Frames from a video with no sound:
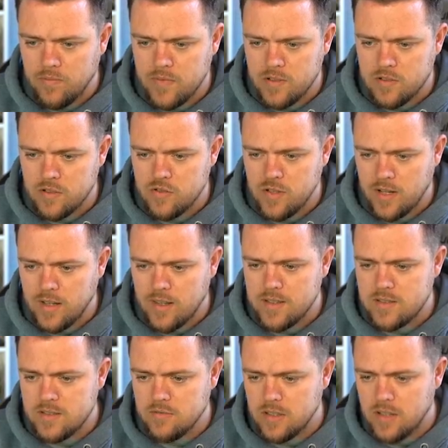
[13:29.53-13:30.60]
He's going to try and get
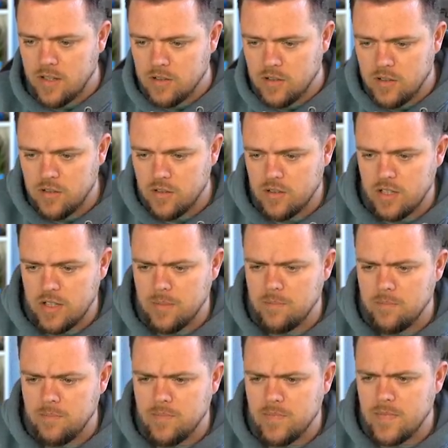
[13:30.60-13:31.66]
this to Ronaldo. Don't let
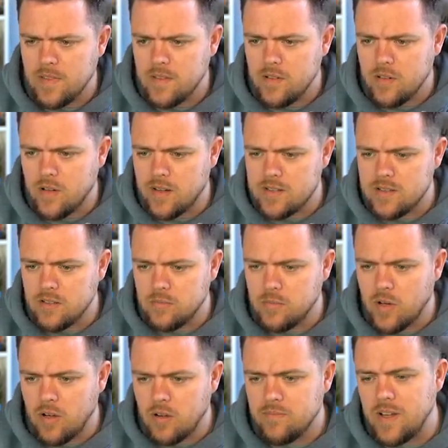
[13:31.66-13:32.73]
him. Oh, that's a good
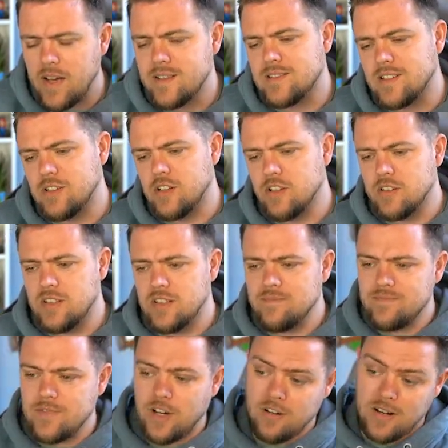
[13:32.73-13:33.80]
ball. That's a goal, isn't
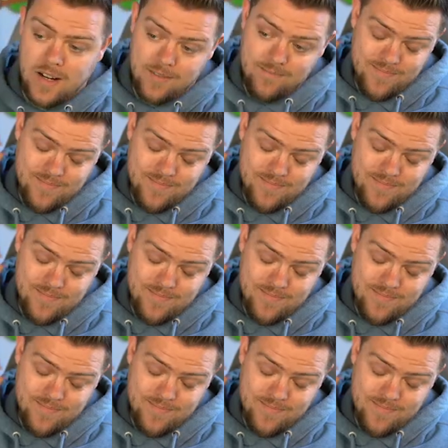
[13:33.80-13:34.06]
it? All right.